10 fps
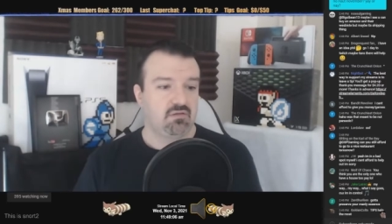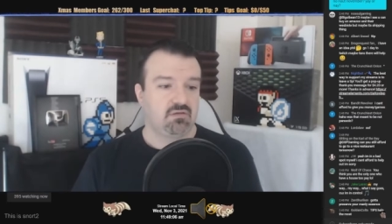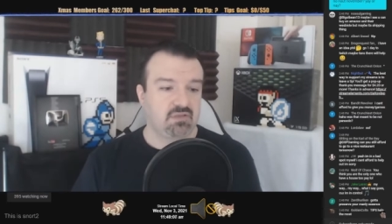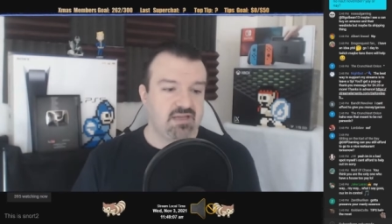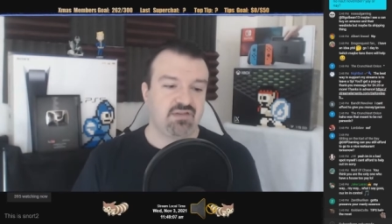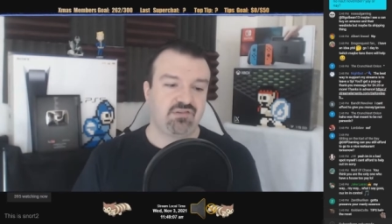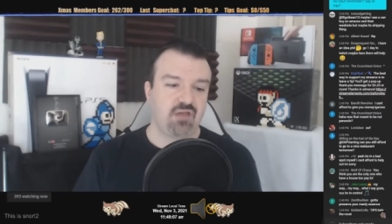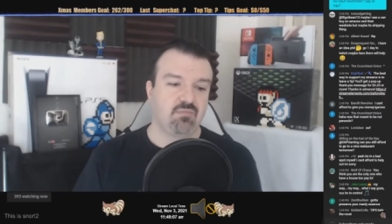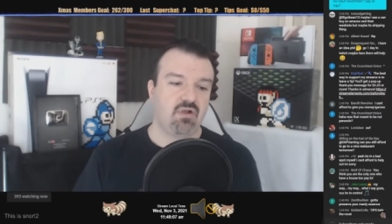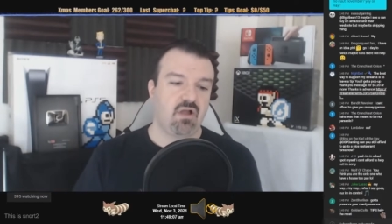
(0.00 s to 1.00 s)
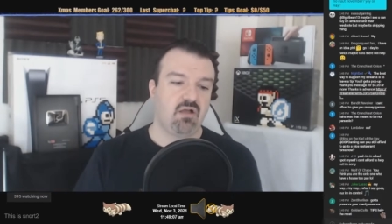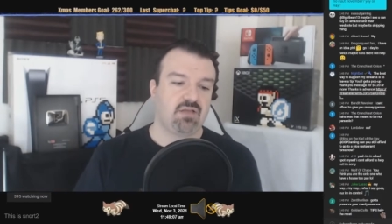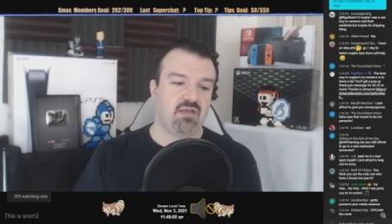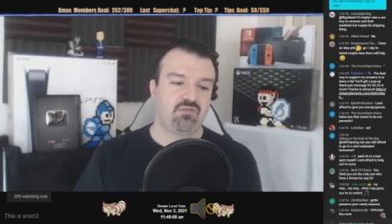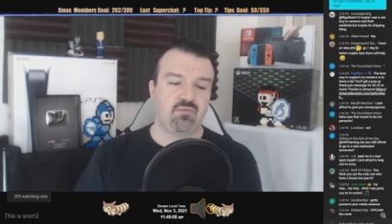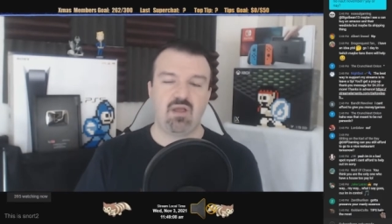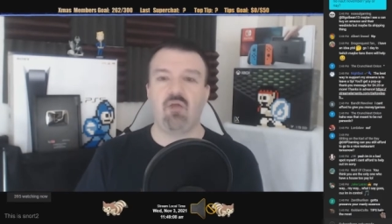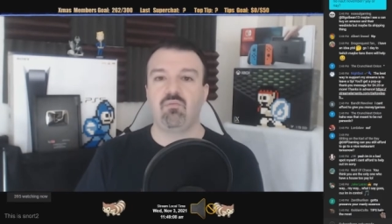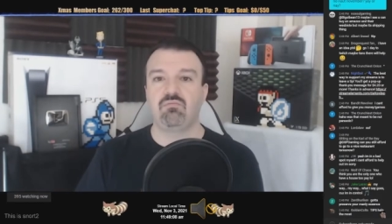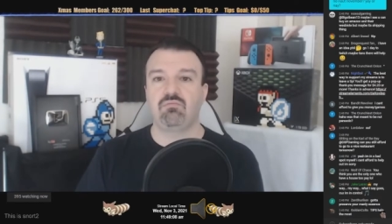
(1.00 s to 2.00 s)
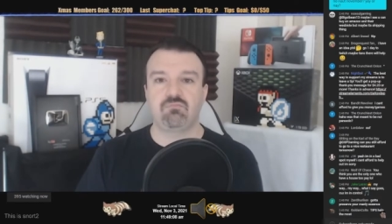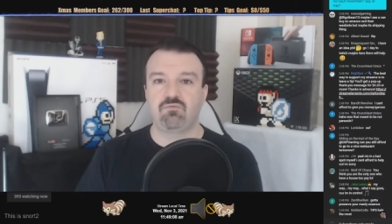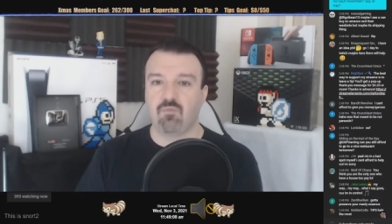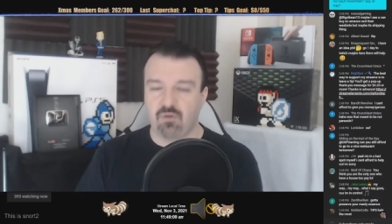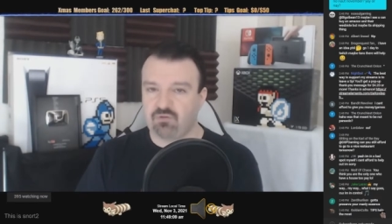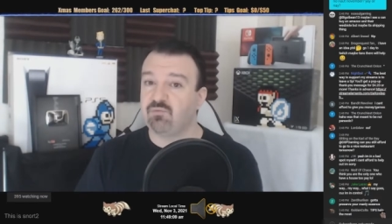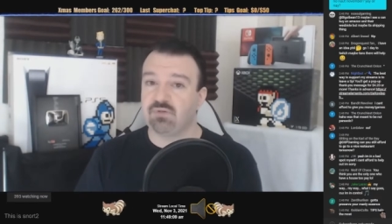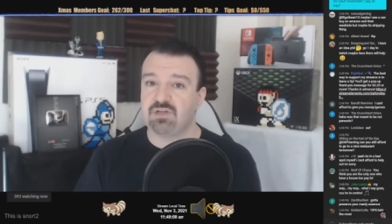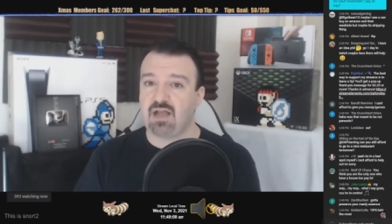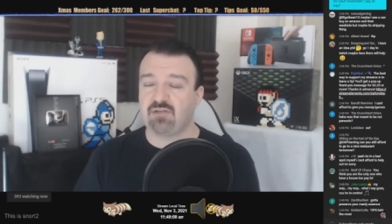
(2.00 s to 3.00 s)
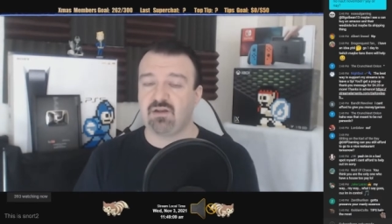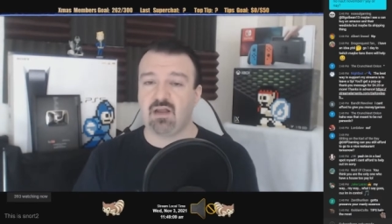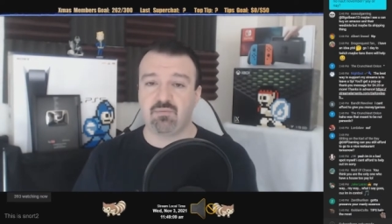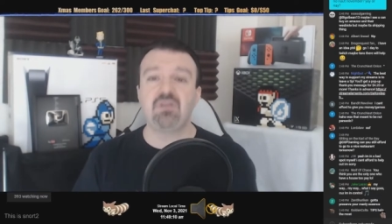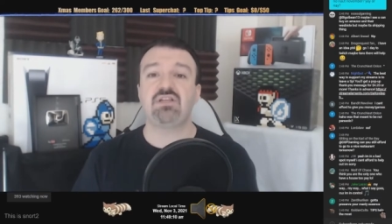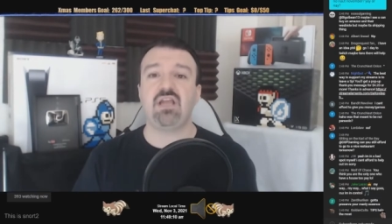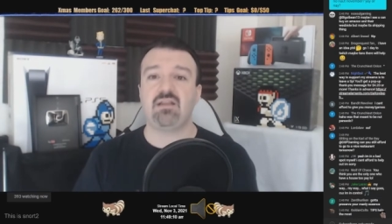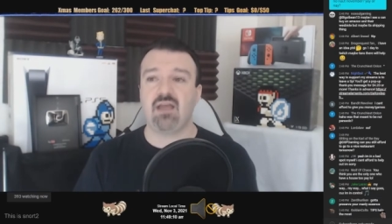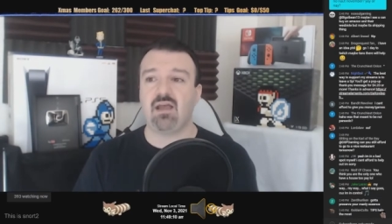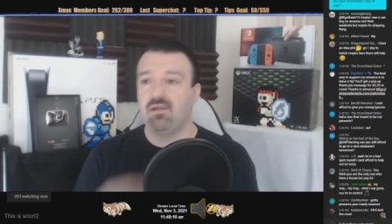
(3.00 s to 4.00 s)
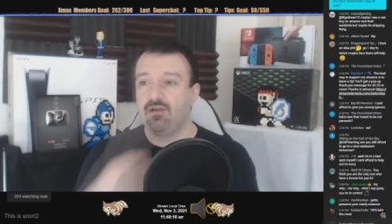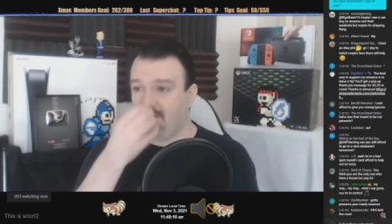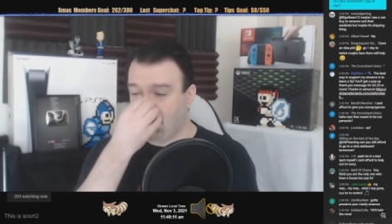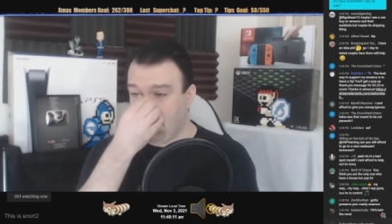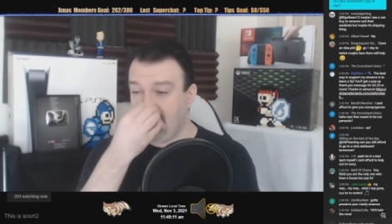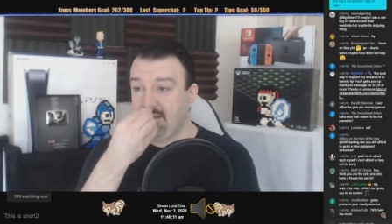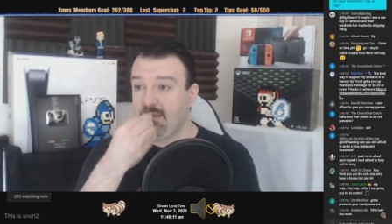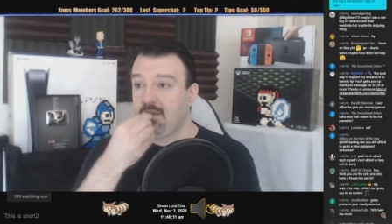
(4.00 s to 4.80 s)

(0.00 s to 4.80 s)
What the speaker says: Late December, I'll get some help from those super chats, and I appreciate that, all right?